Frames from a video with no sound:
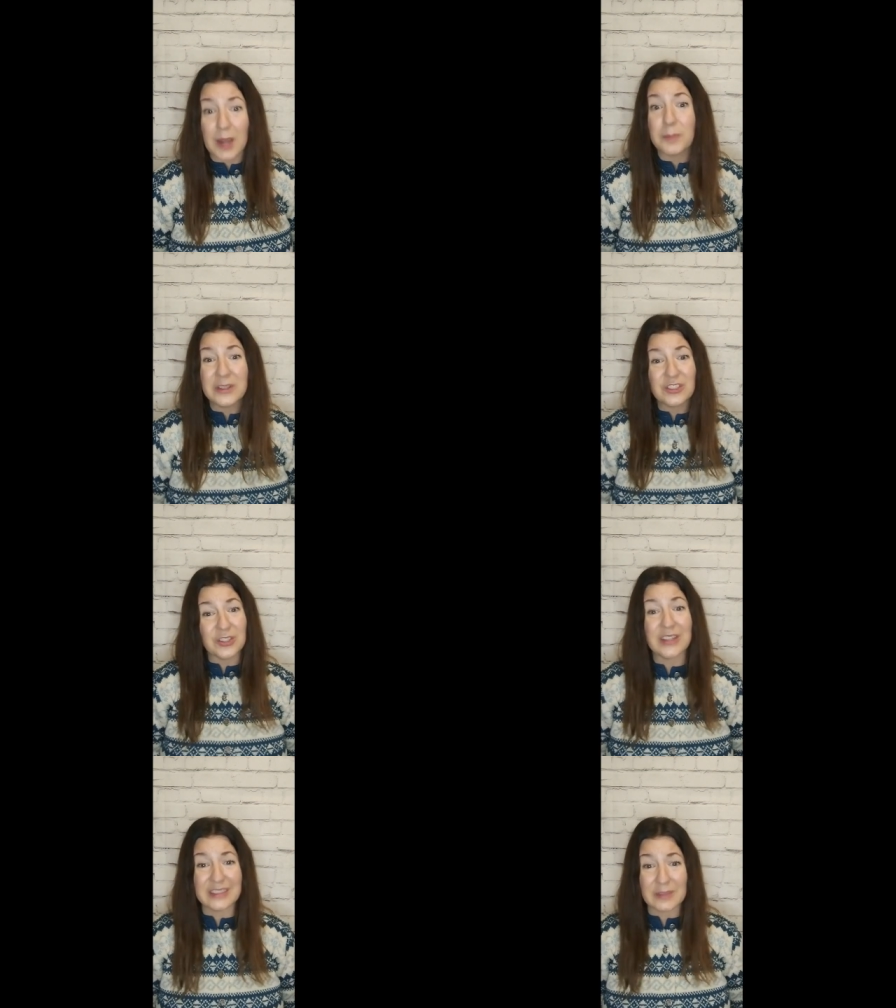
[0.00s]
I'm pretty
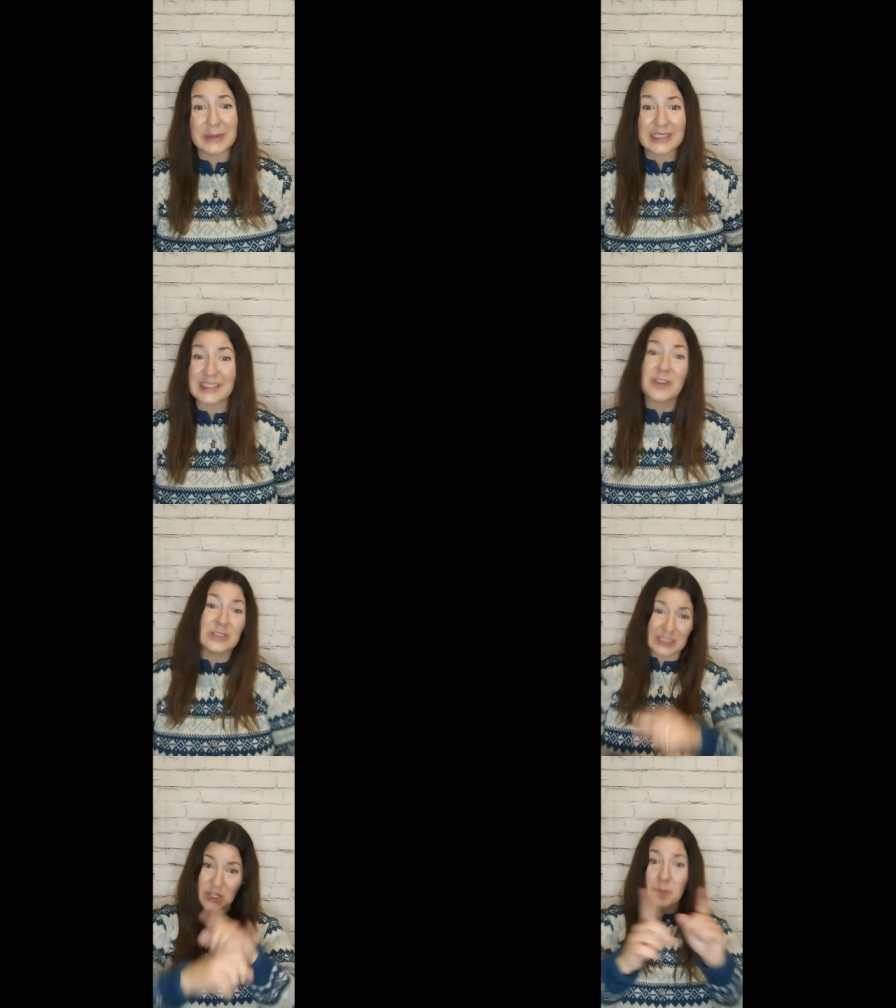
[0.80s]
sure I did because
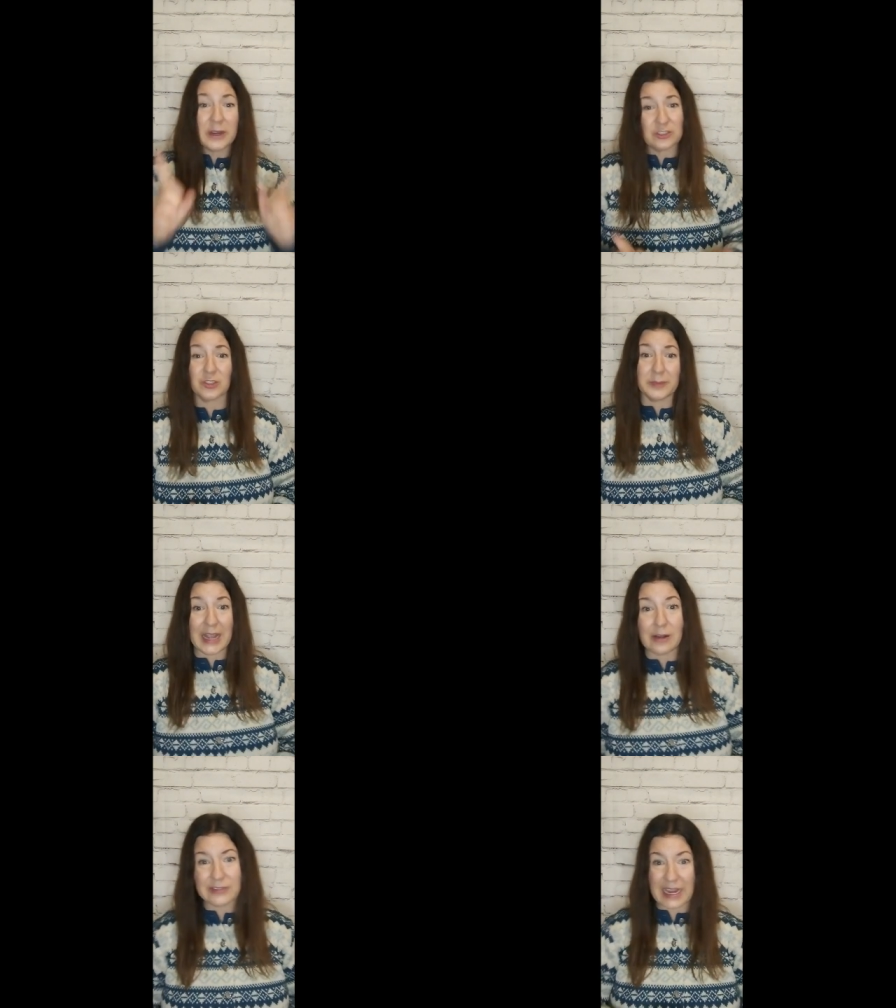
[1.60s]
every single picture of me,
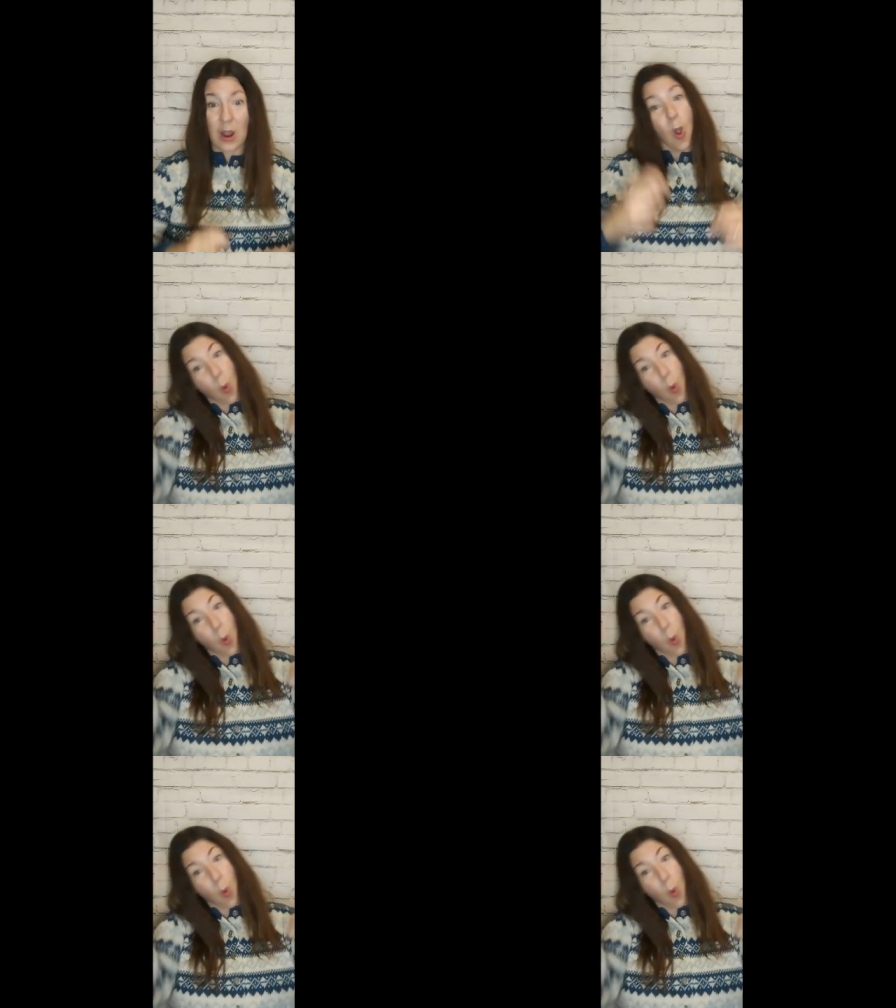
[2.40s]
I was like,